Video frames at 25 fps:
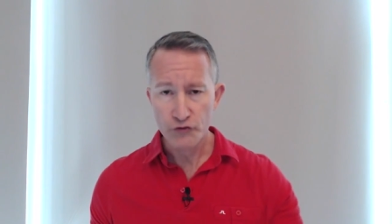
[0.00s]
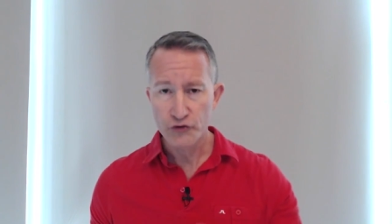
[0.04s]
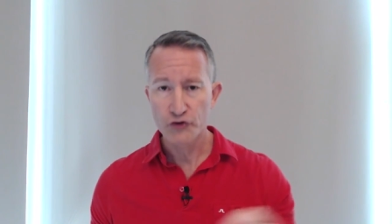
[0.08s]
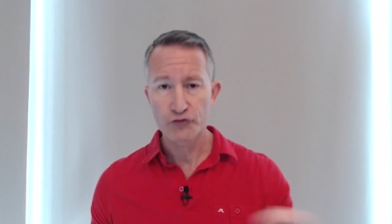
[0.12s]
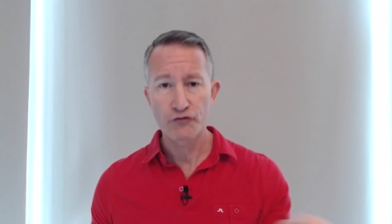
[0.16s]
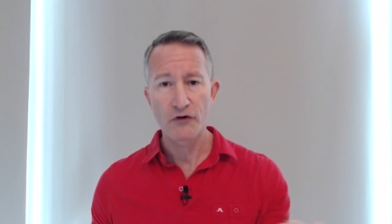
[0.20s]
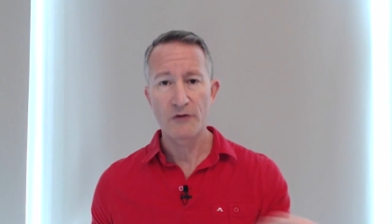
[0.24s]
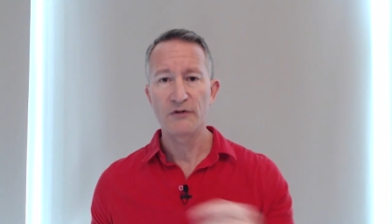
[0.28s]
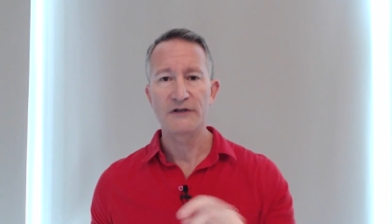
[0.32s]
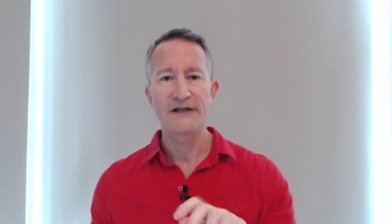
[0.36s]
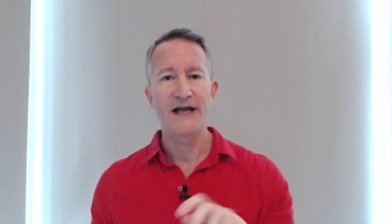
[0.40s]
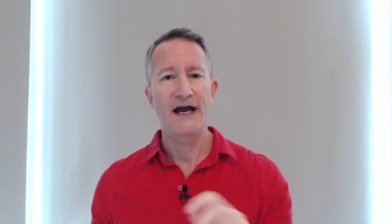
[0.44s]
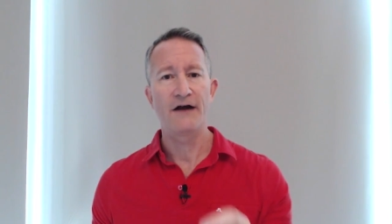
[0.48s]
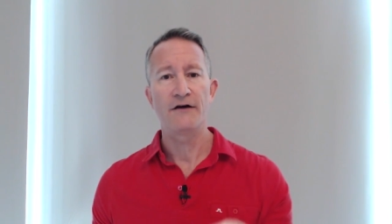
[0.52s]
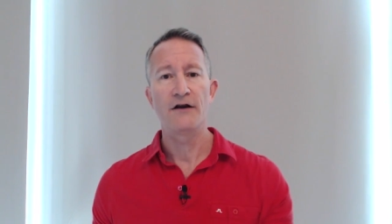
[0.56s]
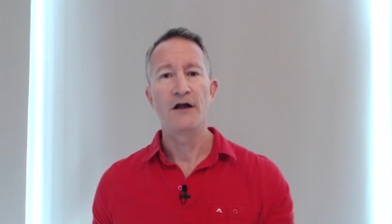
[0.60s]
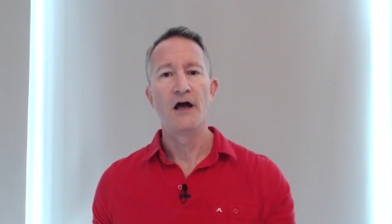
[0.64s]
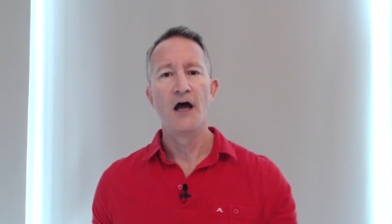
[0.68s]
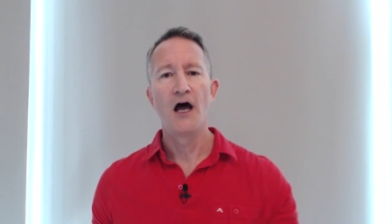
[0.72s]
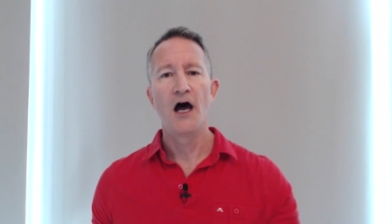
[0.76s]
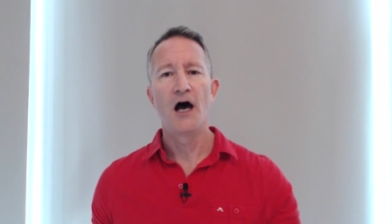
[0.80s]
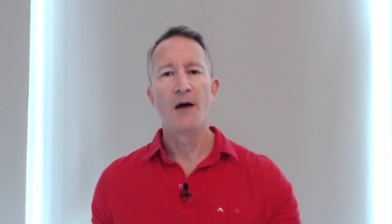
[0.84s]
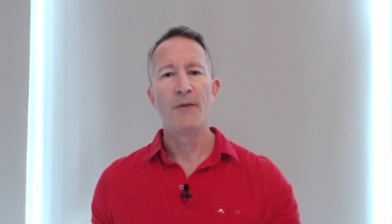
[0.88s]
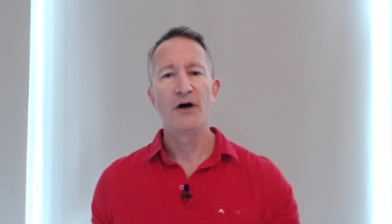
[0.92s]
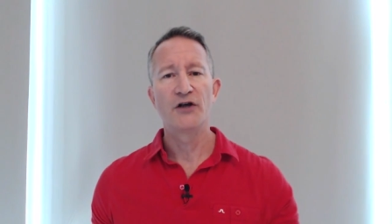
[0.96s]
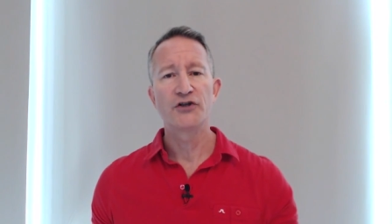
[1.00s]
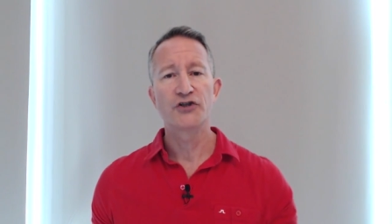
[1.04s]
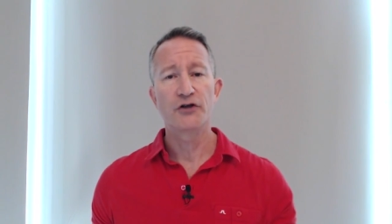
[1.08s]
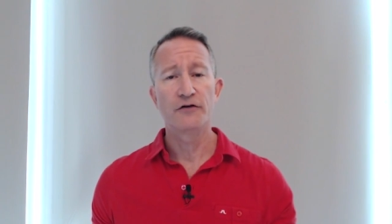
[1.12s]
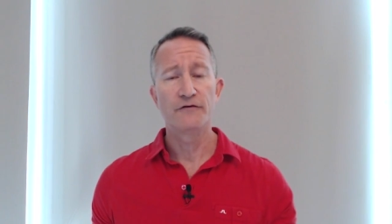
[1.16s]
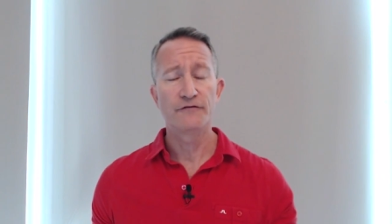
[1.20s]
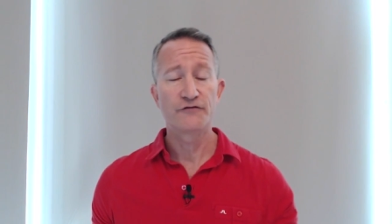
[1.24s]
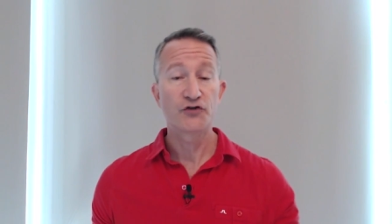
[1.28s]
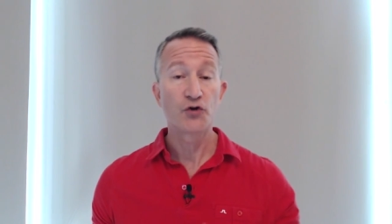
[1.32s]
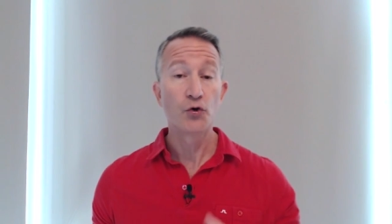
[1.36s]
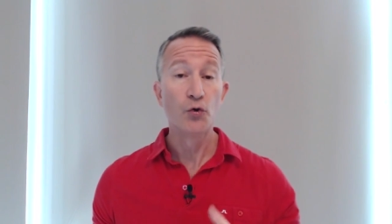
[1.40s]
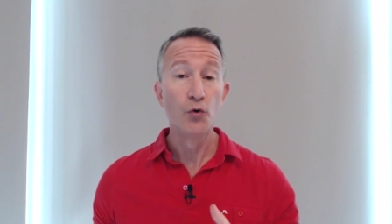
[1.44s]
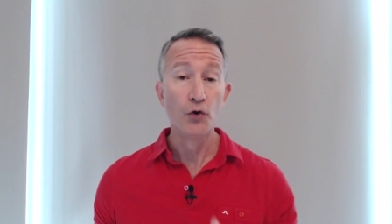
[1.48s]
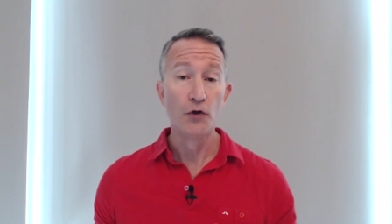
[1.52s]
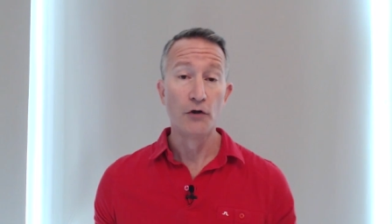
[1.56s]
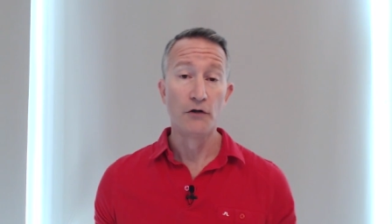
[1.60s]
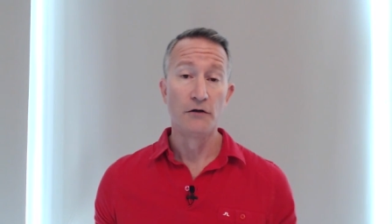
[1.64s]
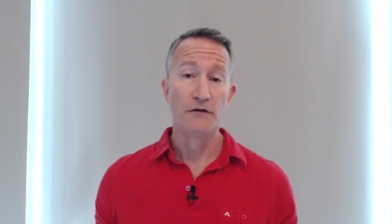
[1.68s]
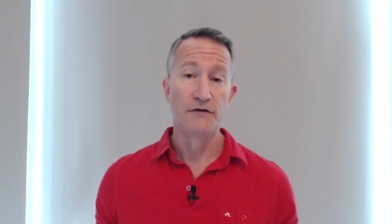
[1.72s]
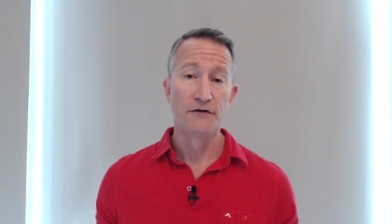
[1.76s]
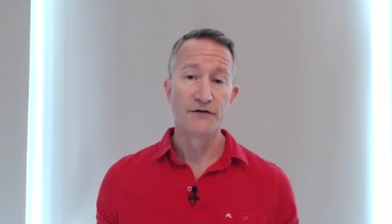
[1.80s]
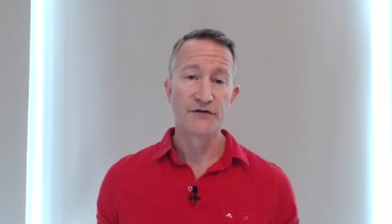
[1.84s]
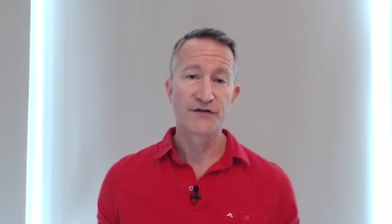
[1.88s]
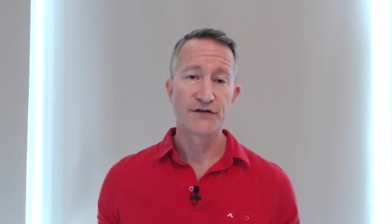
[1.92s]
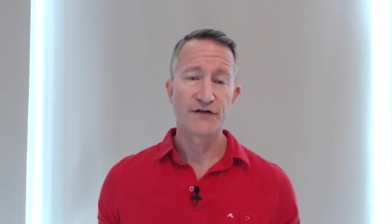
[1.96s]
scribbled down a bunch of
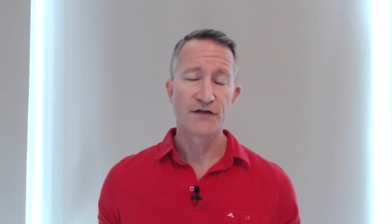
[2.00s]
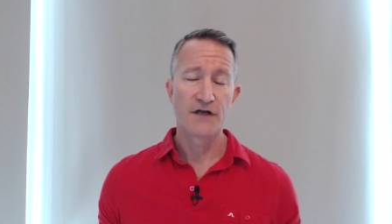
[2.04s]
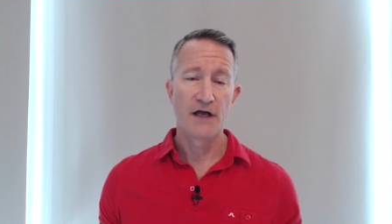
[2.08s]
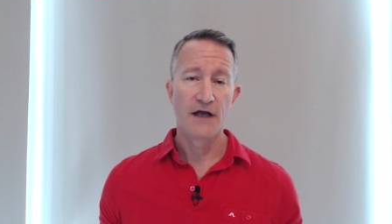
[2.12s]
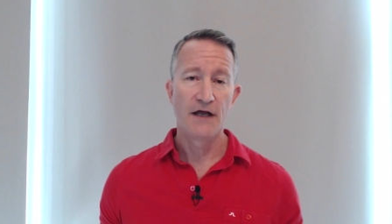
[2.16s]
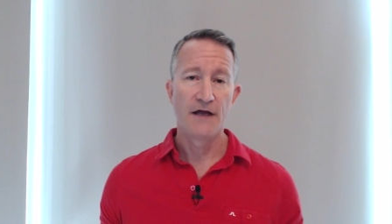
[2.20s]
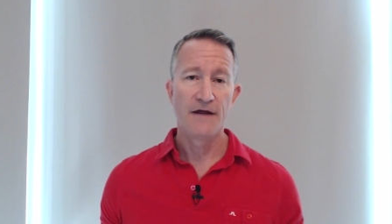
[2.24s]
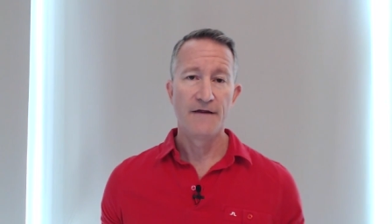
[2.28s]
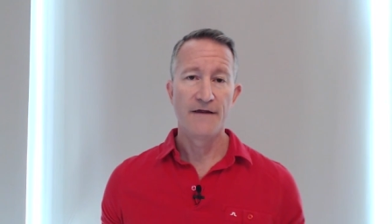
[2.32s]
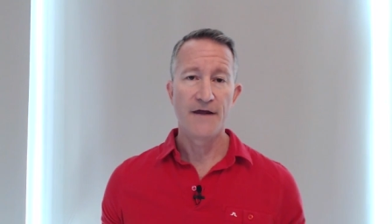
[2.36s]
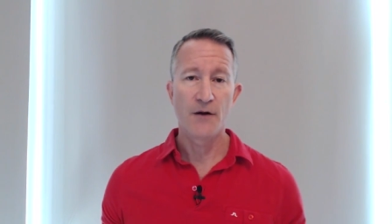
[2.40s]
tools